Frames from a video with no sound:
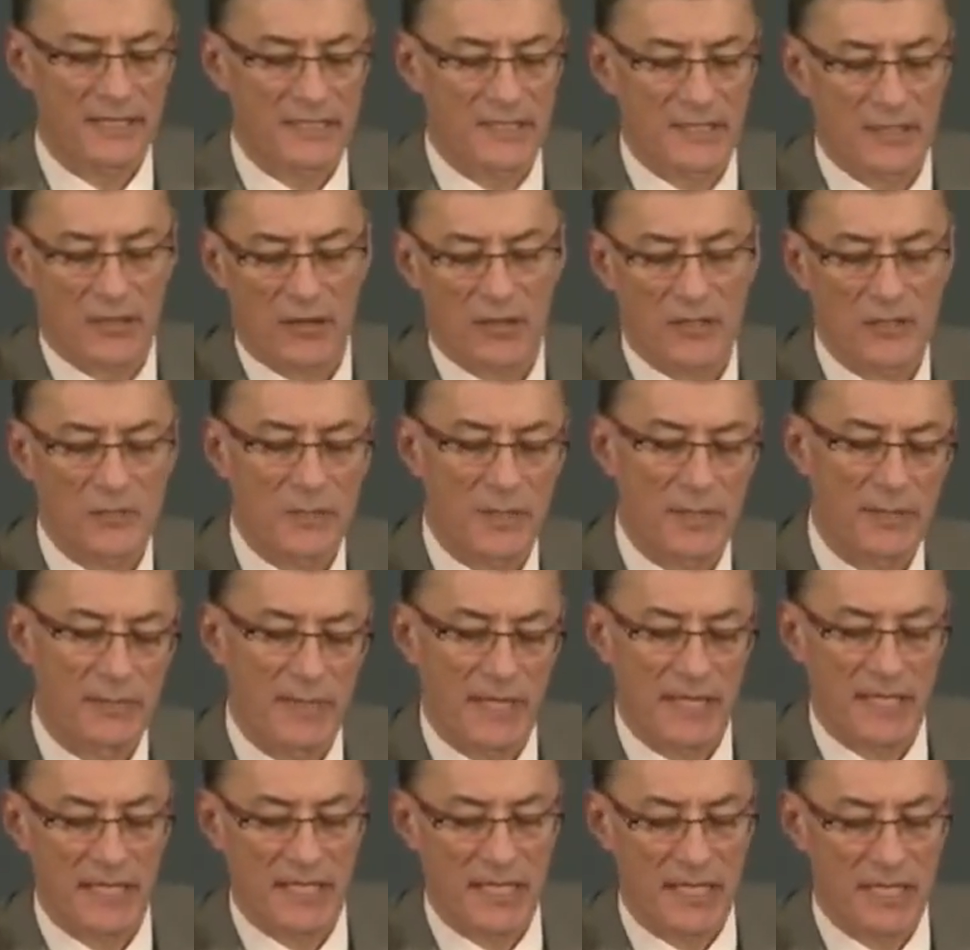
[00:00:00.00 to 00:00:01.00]
deaths caused by
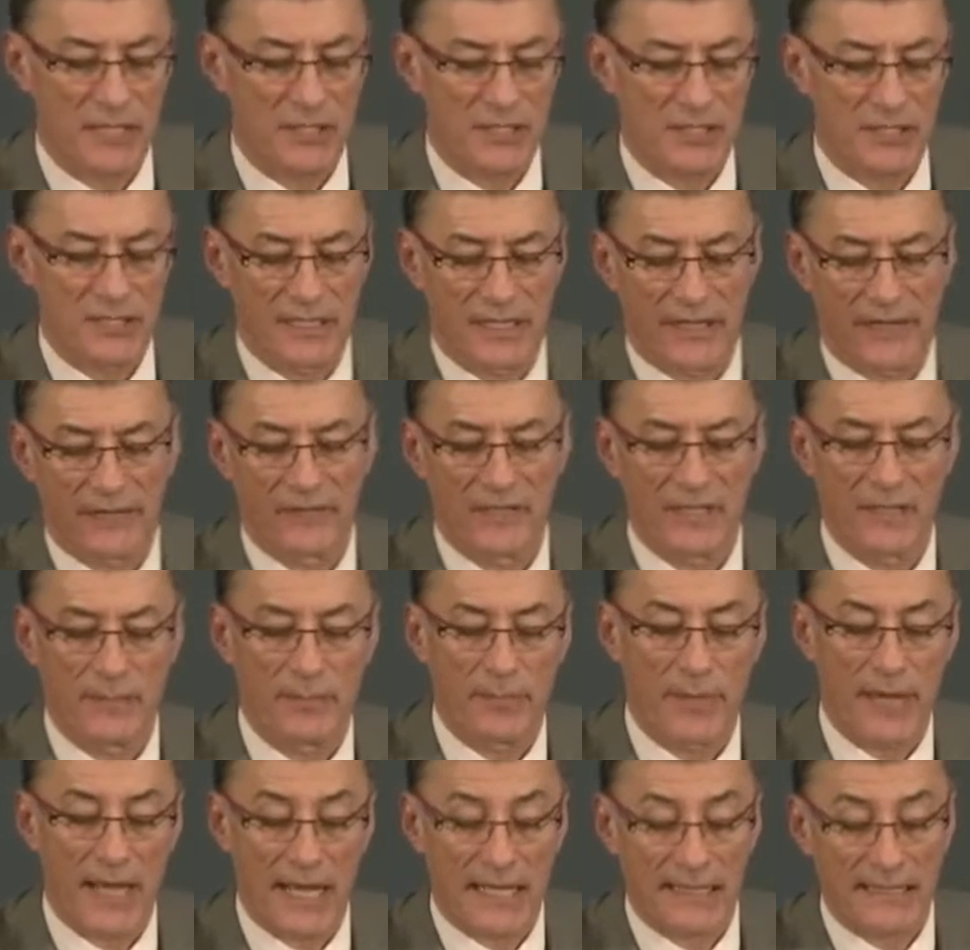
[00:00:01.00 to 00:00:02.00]
medications that have an
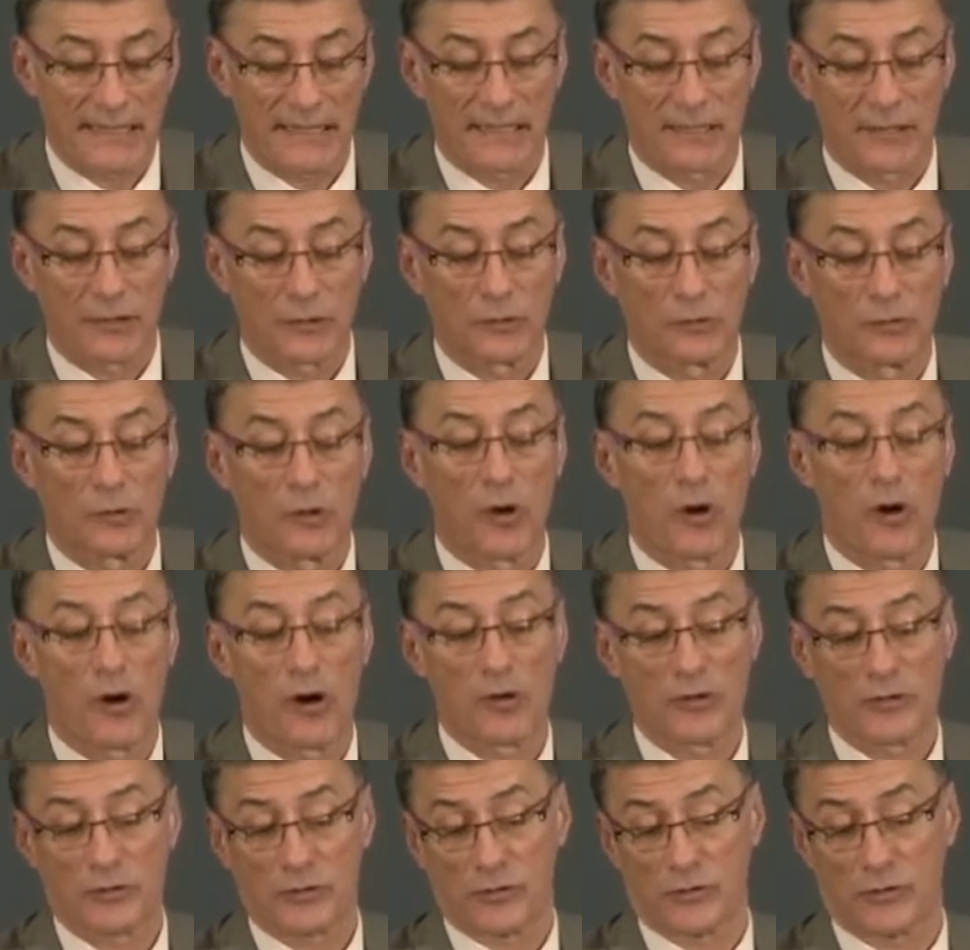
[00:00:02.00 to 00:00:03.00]
impact in the
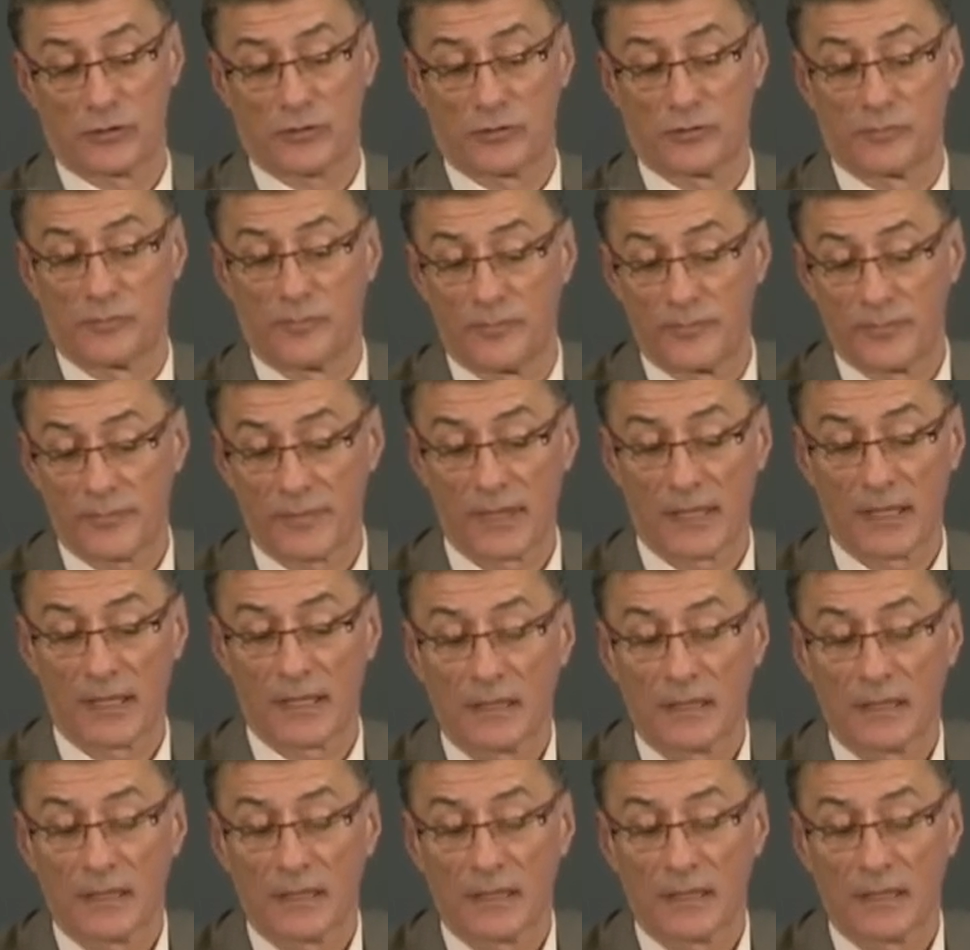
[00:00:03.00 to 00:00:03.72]
long term?